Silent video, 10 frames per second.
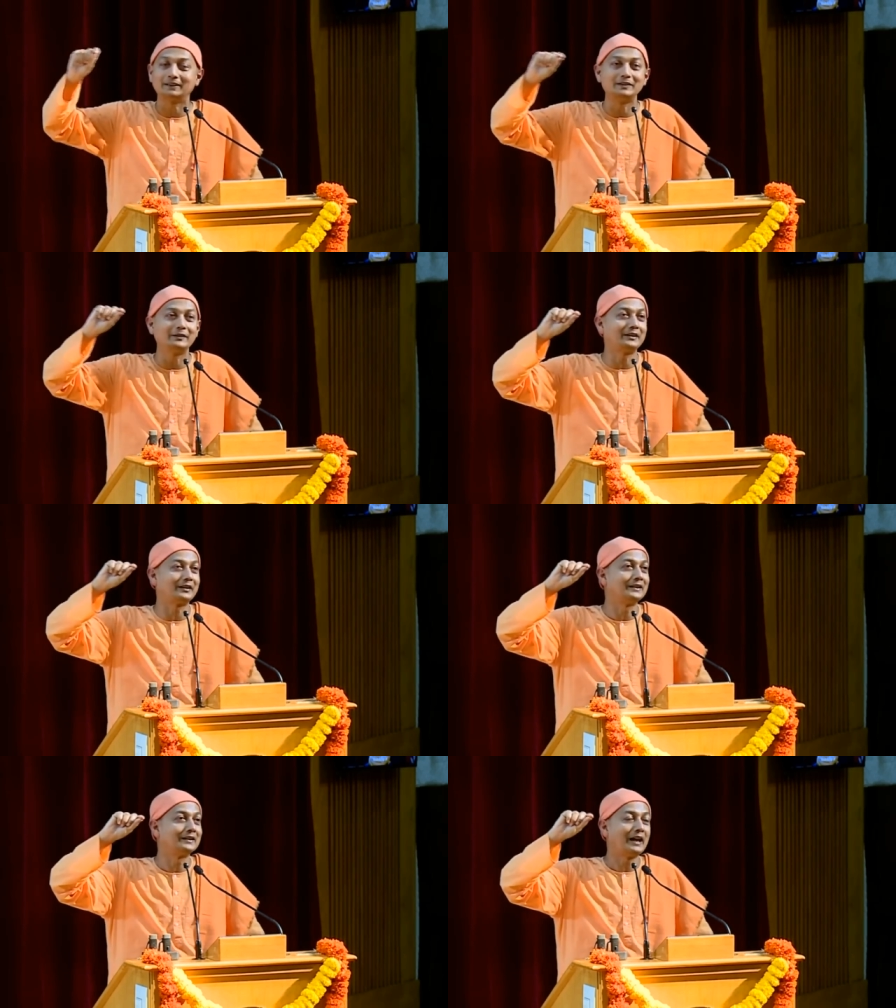
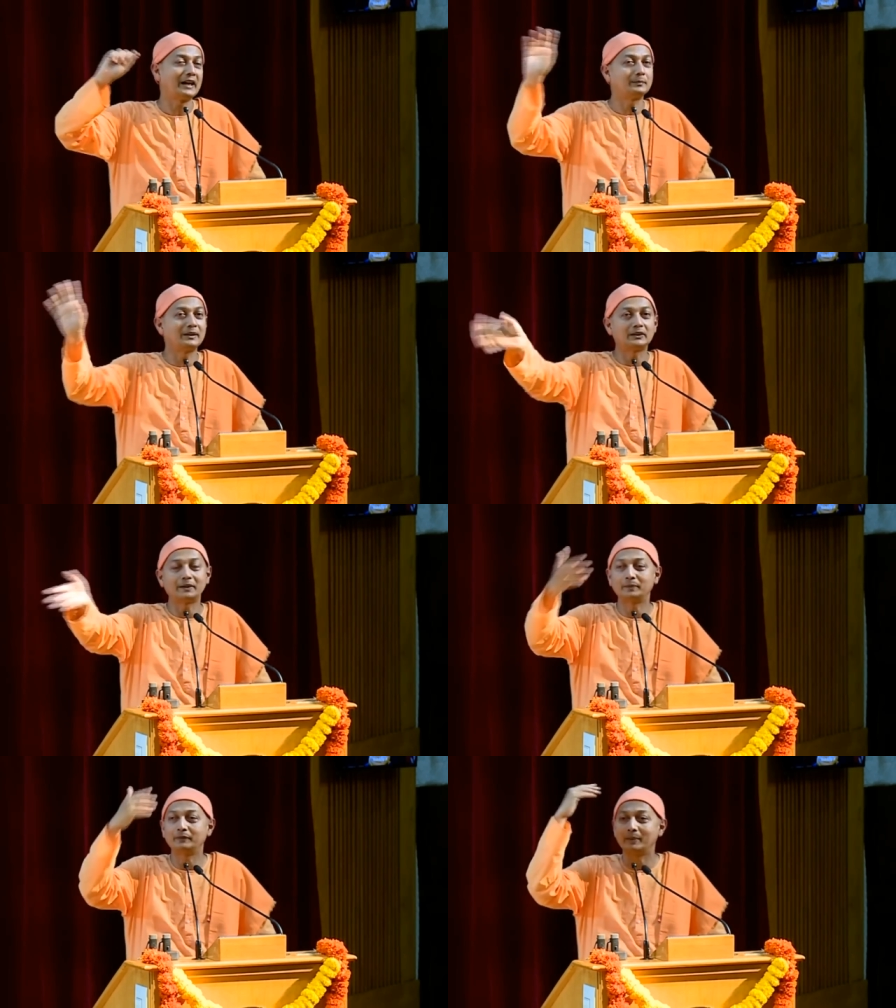inventory. Atman is,
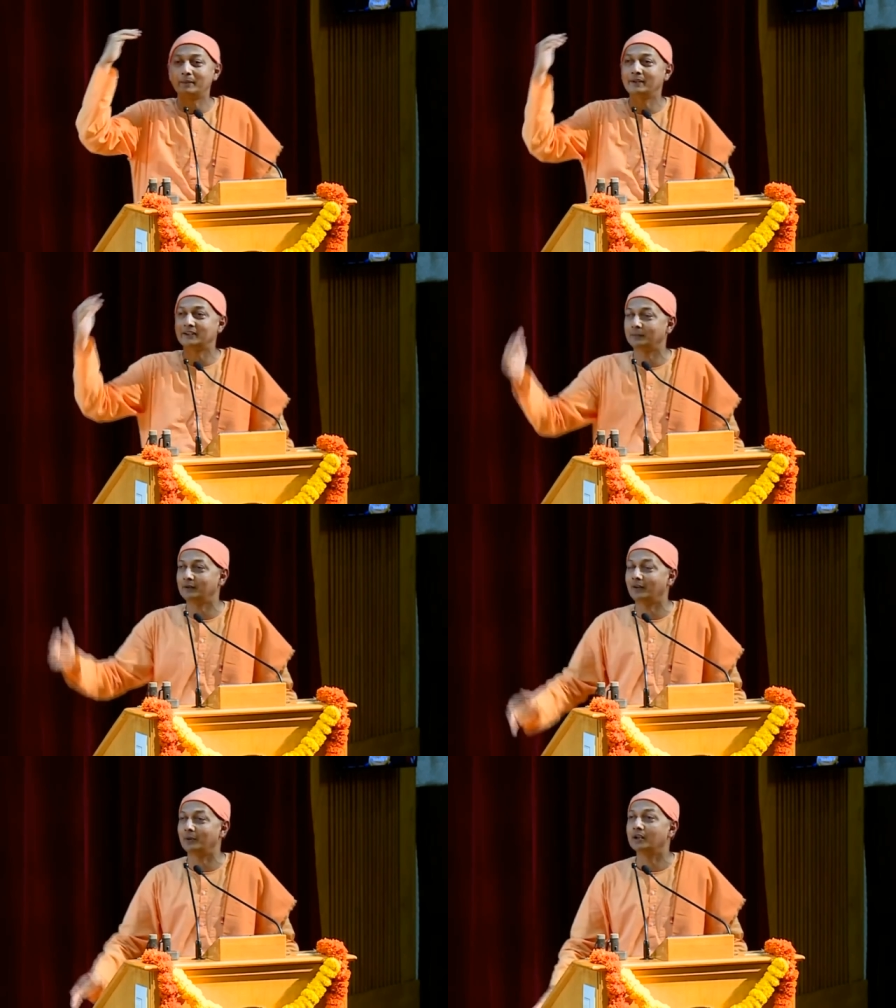has been, Brahman has been
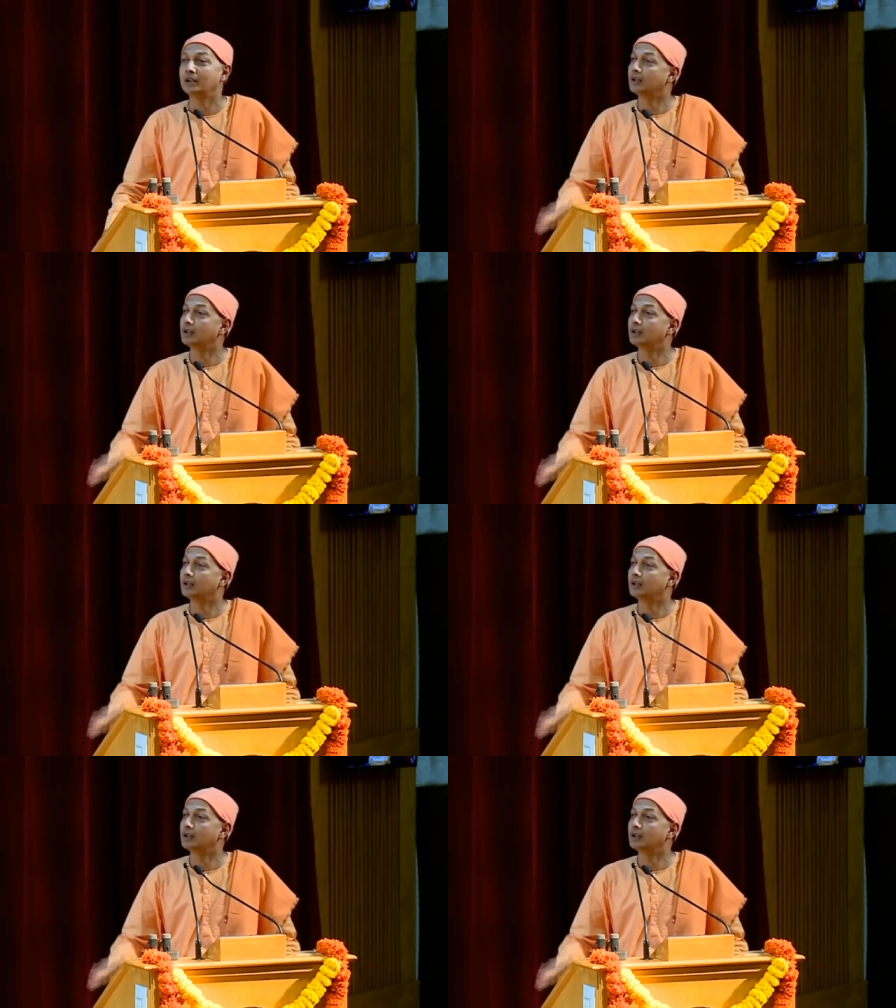found.